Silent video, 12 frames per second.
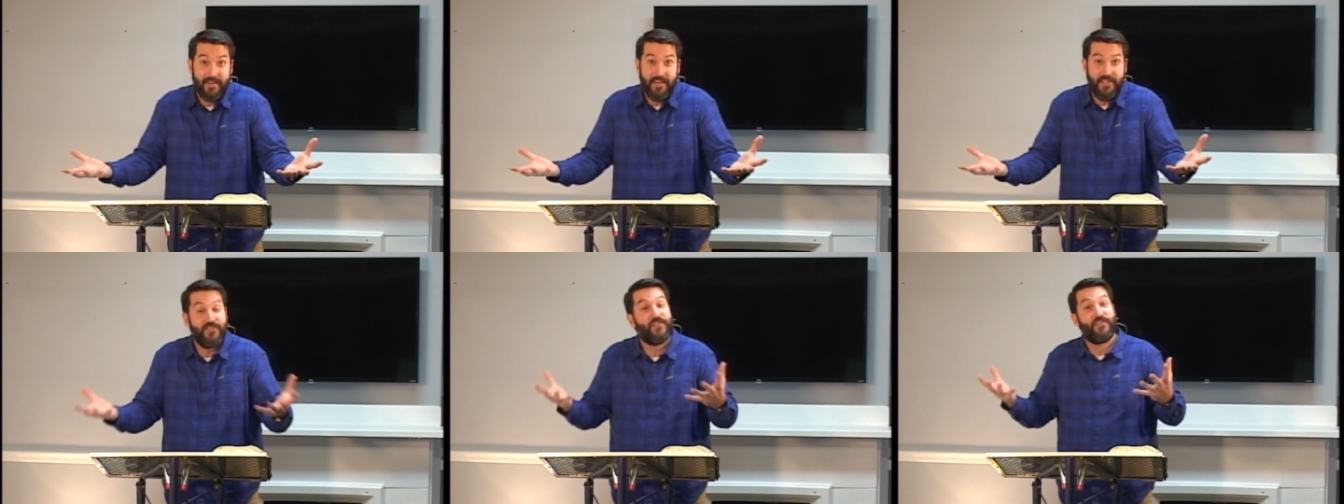
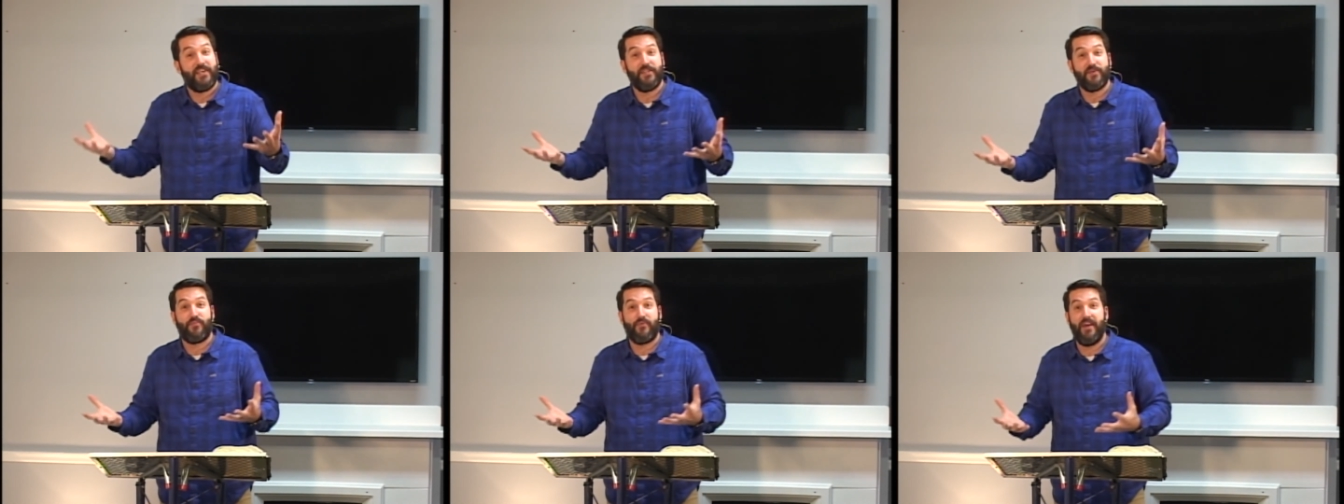in
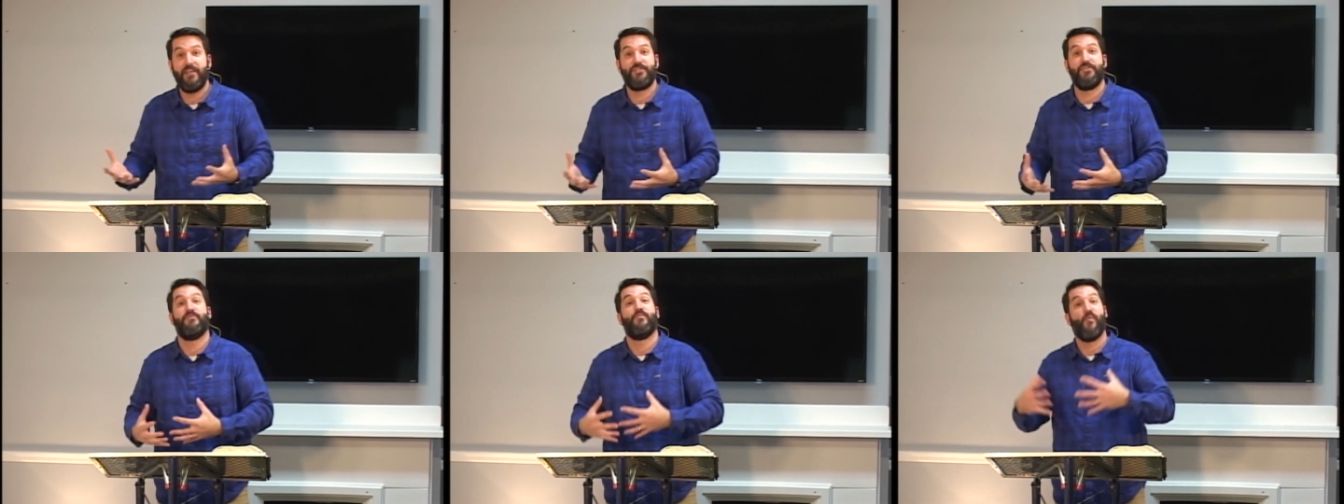
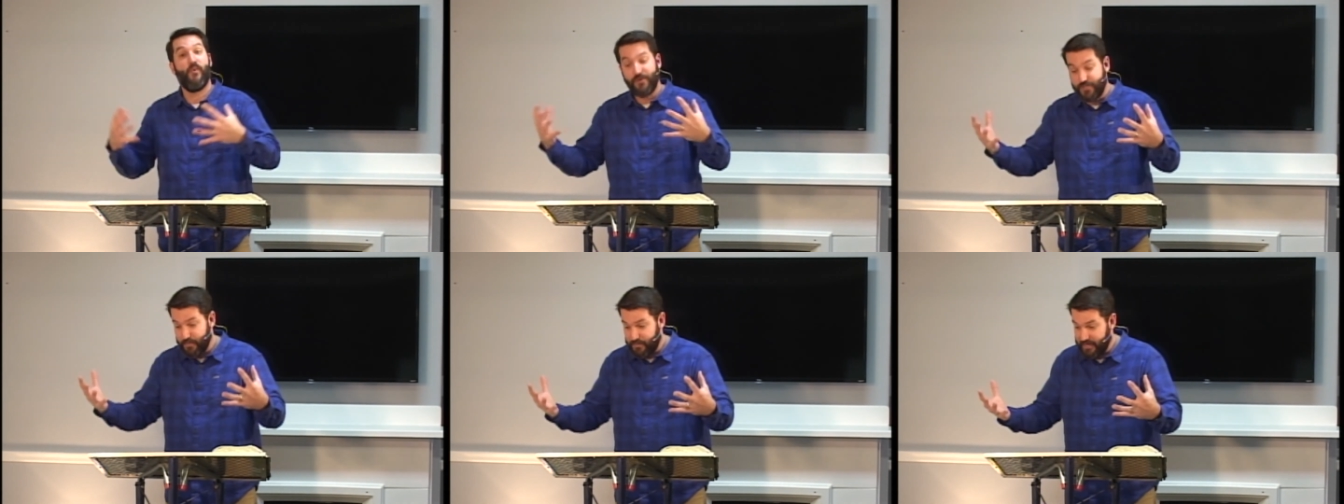celebration,
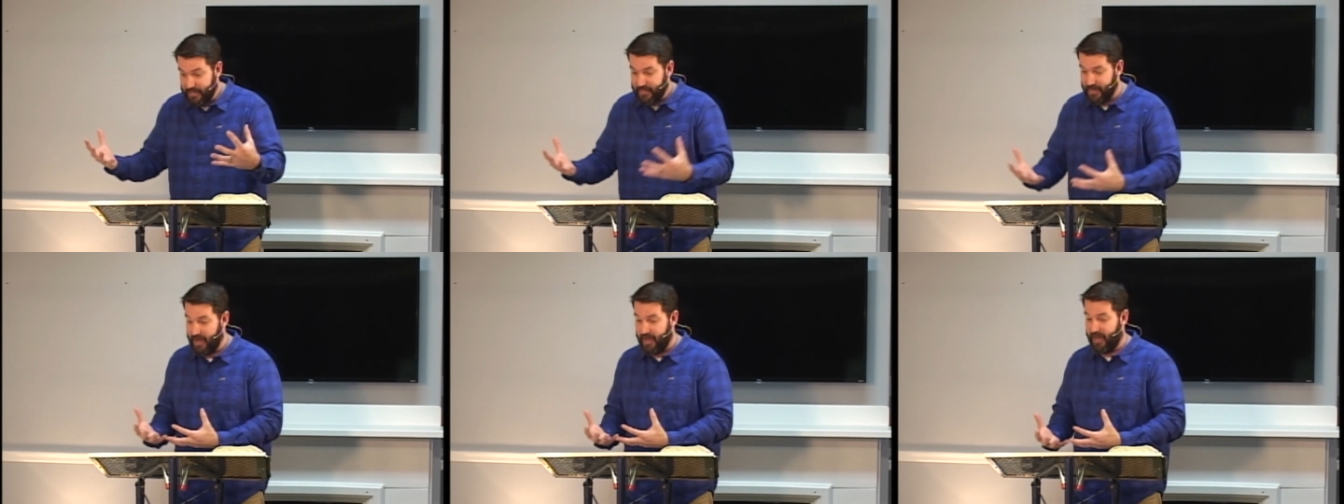worshiping
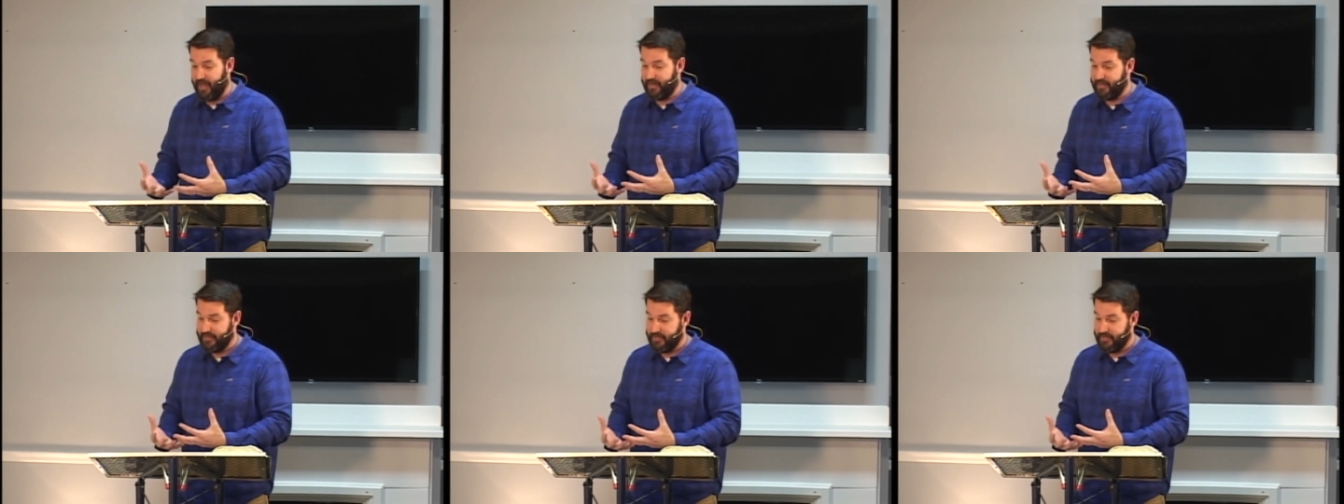God.